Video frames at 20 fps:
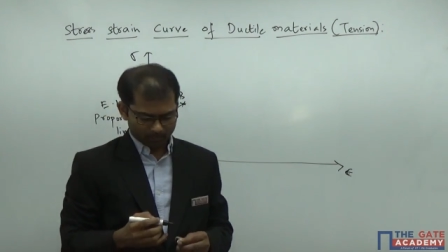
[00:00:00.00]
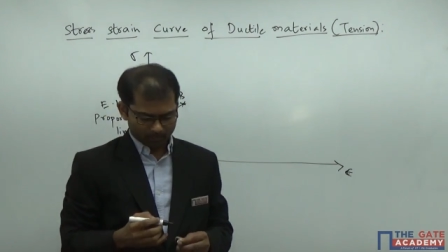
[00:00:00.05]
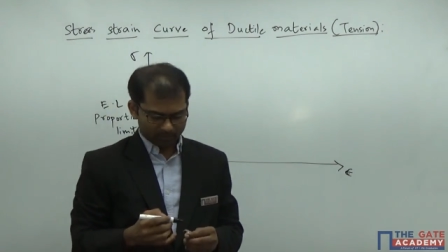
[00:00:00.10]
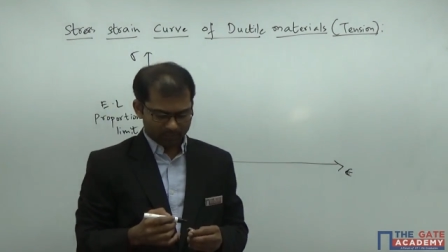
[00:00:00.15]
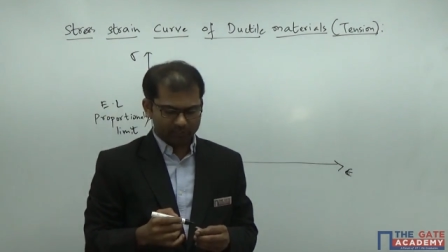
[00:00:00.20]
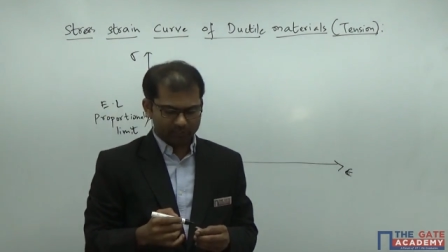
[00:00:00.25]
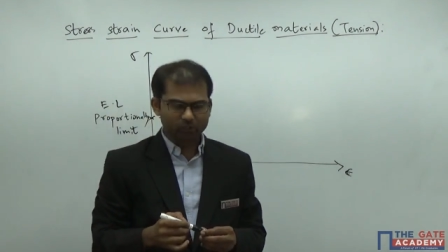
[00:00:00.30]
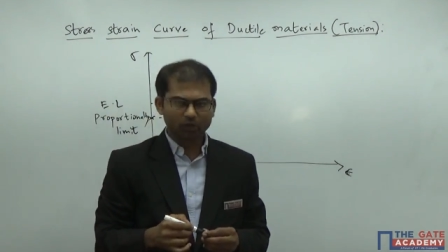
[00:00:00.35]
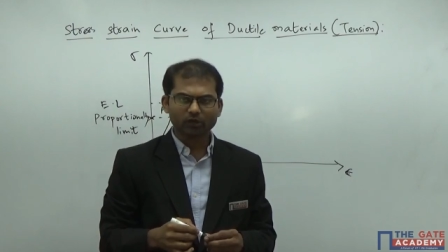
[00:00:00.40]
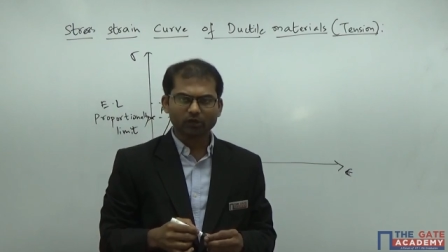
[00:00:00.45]

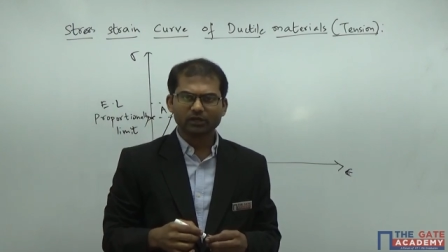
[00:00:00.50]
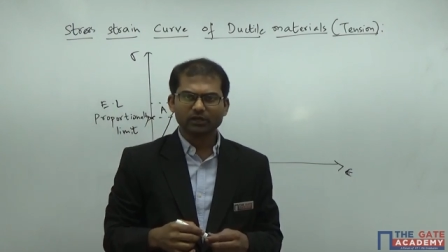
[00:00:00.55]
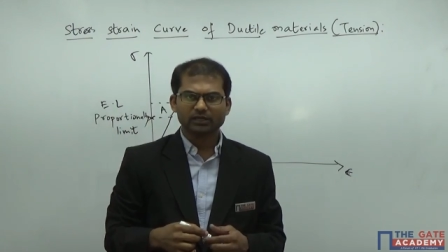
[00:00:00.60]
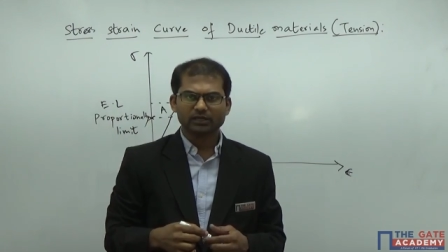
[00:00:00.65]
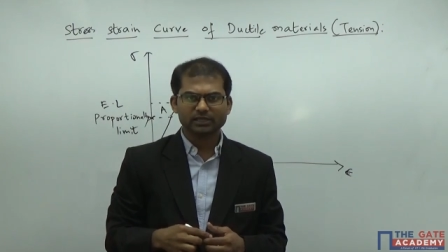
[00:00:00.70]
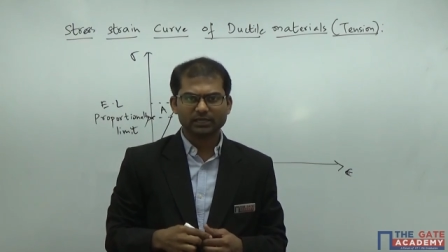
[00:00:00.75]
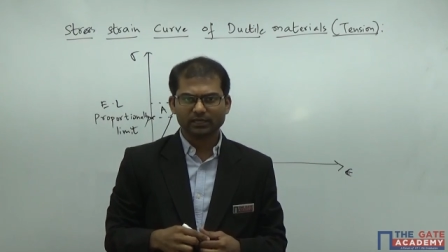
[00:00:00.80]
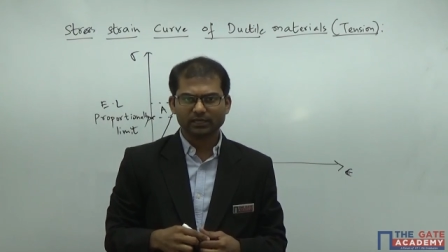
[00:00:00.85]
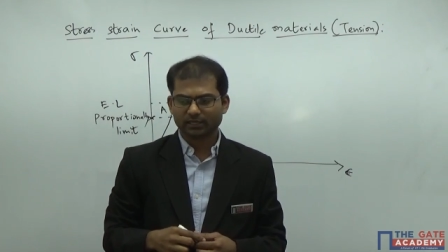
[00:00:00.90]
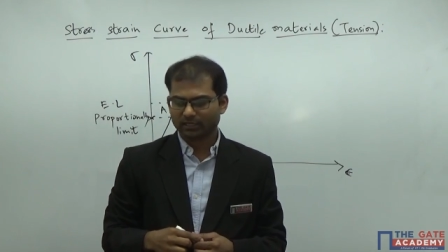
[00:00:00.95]
E dot
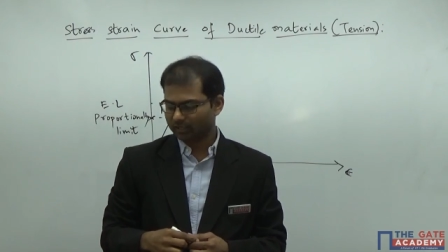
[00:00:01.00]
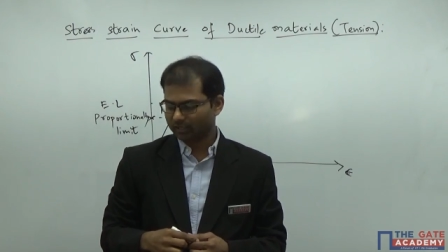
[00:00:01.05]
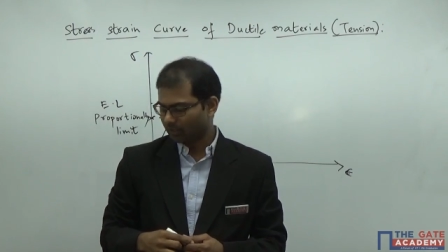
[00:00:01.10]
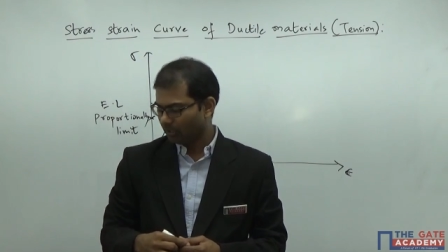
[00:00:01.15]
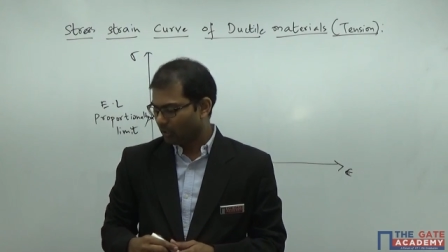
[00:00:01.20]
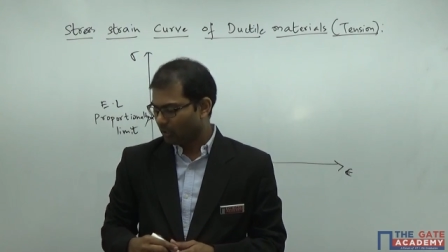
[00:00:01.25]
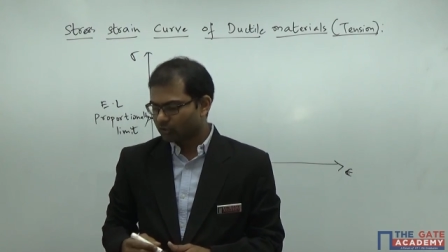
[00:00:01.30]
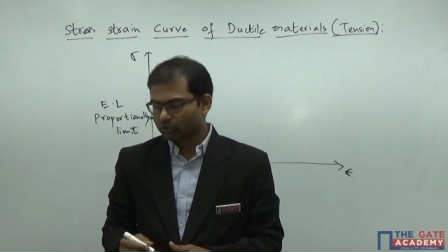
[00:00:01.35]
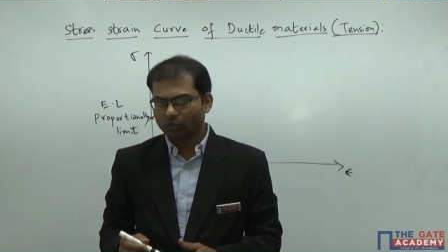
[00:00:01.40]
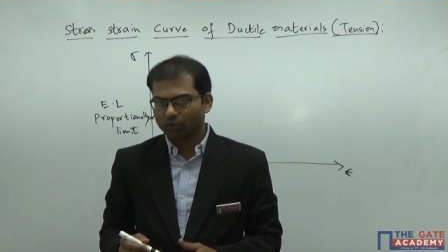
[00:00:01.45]
L here.
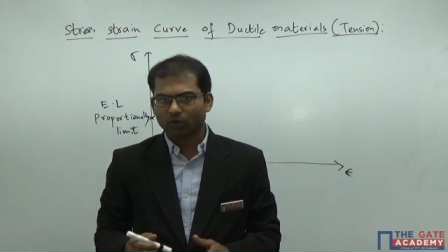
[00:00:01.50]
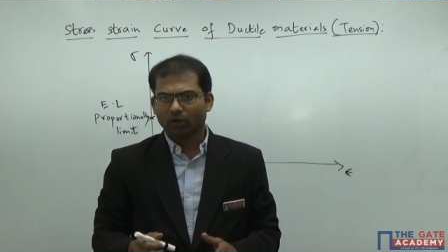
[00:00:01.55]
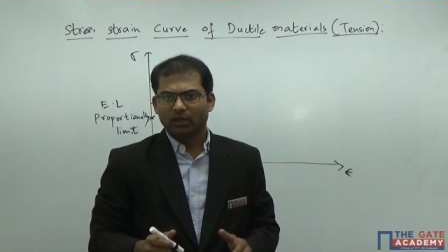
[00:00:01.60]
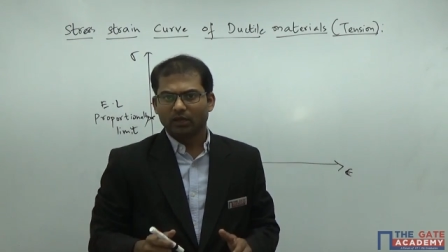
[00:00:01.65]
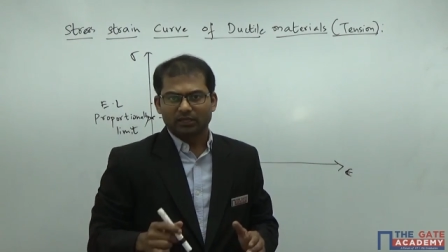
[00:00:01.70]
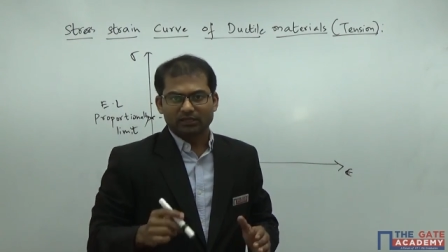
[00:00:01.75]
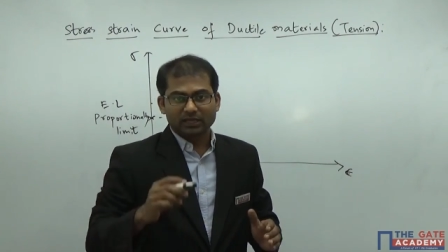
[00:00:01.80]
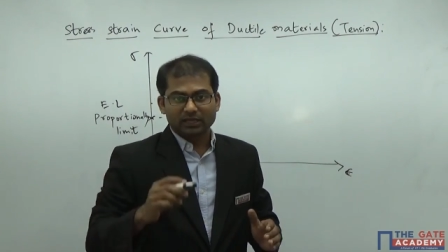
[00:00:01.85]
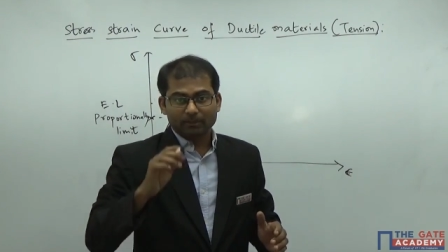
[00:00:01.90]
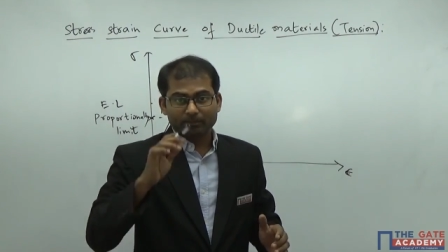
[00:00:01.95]
So
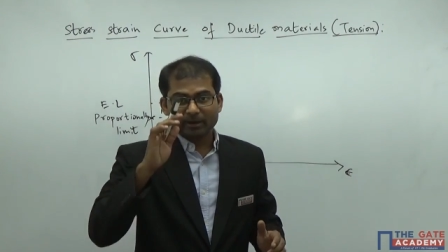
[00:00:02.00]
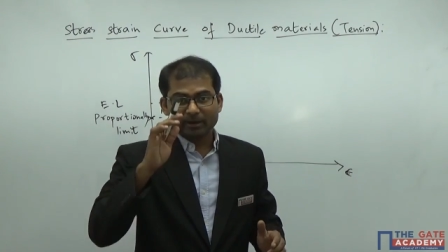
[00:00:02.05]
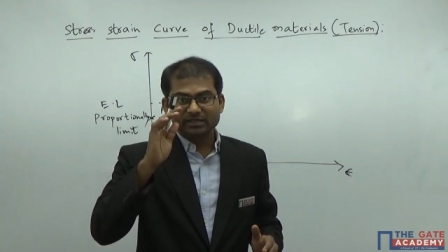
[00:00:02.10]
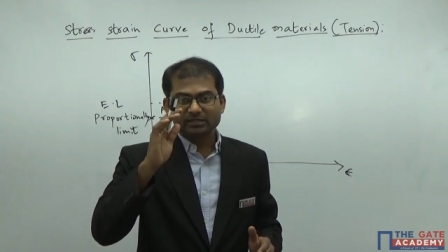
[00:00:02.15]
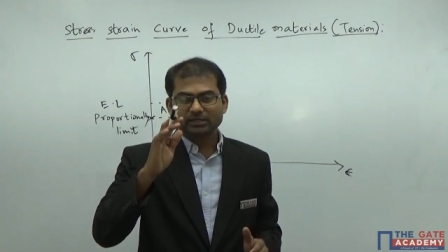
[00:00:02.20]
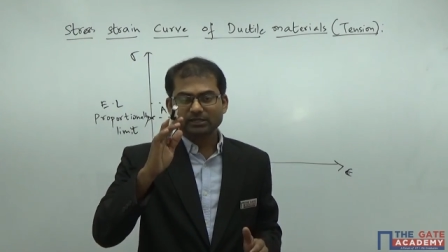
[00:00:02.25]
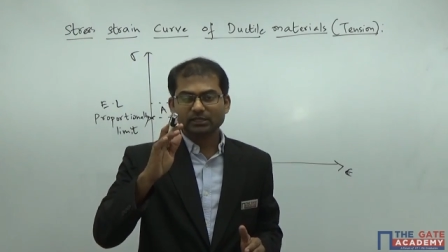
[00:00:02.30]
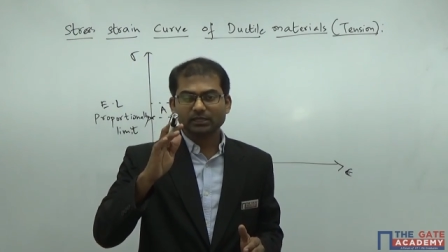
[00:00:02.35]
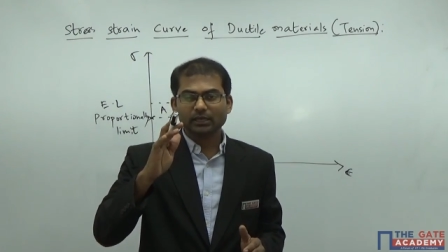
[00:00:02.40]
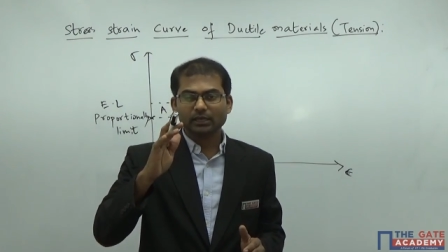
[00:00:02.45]
the
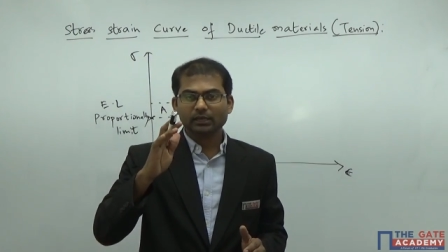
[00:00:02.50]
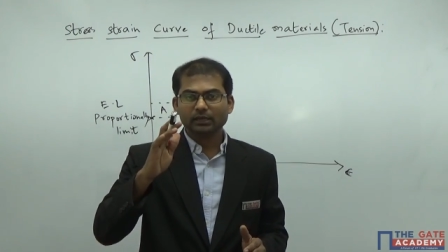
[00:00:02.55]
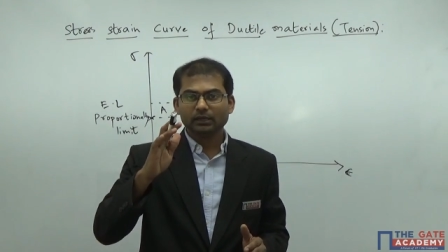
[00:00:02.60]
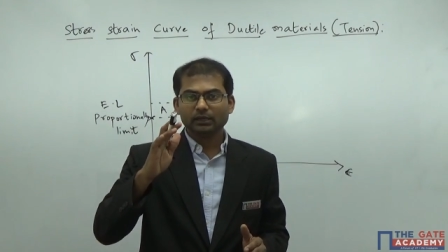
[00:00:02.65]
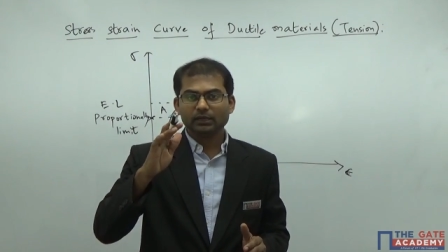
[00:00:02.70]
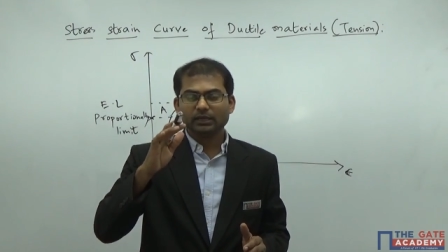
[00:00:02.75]
material